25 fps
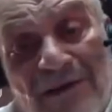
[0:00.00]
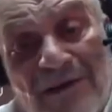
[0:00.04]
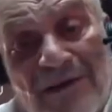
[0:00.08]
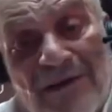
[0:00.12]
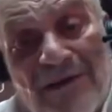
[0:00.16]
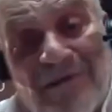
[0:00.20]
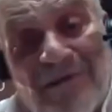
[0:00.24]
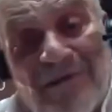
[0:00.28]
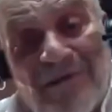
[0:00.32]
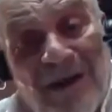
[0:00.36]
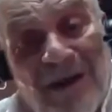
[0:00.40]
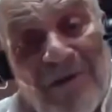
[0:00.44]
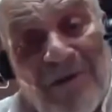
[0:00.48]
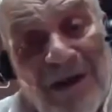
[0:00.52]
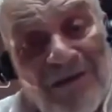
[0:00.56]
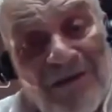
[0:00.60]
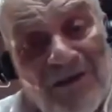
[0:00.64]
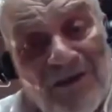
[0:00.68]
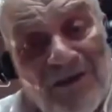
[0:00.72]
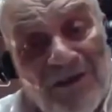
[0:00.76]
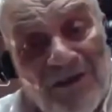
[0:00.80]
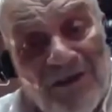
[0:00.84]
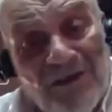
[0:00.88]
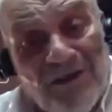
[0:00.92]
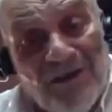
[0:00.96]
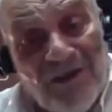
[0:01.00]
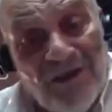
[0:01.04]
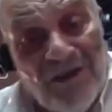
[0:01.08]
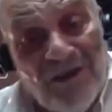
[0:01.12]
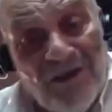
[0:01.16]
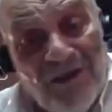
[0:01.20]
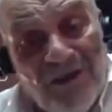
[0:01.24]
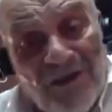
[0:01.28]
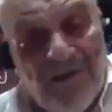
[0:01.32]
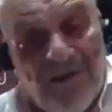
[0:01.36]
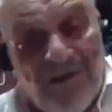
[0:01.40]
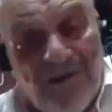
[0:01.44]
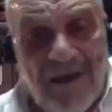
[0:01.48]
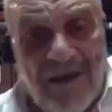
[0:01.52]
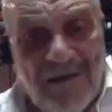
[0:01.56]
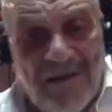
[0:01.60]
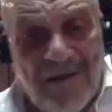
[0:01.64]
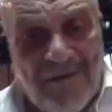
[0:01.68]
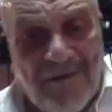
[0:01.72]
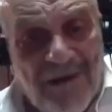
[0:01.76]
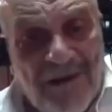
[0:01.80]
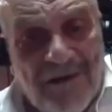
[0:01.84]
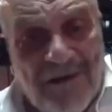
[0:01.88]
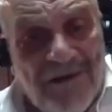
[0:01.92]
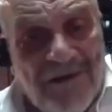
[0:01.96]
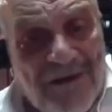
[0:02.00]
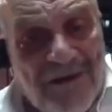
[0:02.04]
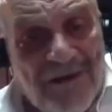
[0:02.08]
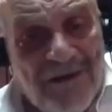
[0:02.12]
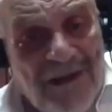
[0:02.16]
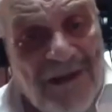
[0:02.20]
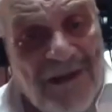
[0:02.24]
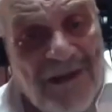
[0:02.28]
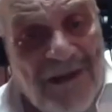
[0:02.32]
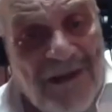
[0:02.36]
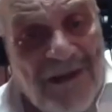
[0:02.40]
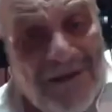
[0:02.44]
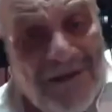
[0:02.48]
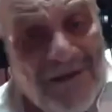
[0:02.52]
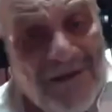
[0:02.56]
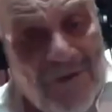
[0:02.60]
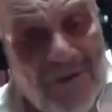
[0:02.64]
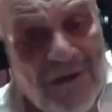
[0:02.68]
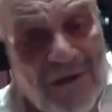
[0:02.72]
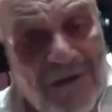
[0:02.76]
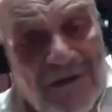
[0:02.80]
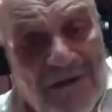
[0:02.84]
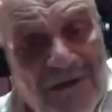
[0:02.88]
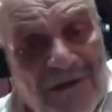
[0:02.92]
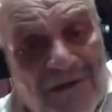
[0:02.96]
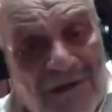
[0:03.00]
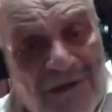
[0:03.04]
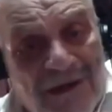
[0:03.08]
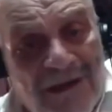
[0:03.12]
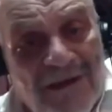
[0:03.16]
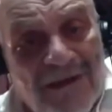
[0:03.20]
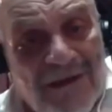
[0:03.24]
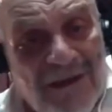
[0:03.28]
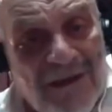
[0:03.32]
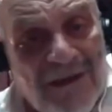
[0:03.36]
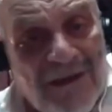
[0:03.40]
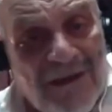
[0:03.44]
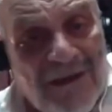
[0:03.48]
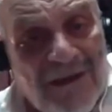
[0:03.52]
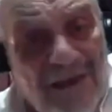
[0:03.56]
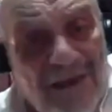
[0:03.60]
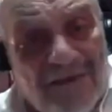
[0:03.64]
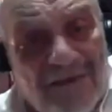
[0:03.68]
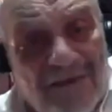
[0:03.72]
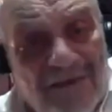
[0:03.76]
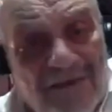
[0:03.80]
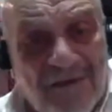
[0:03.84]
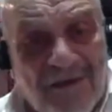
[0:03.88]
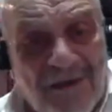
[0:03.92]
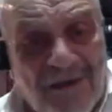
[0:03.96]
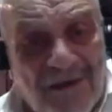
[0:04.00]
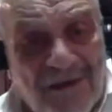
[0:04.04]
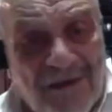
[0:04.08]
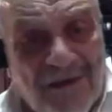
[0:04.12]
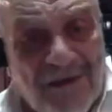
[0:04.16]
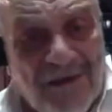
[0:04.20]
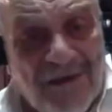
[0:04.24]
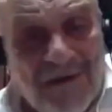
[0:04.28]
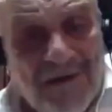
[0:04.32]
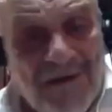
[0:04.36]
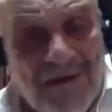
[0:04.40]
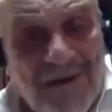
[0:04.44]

of how uncertain life is. This is one of the great lessons here.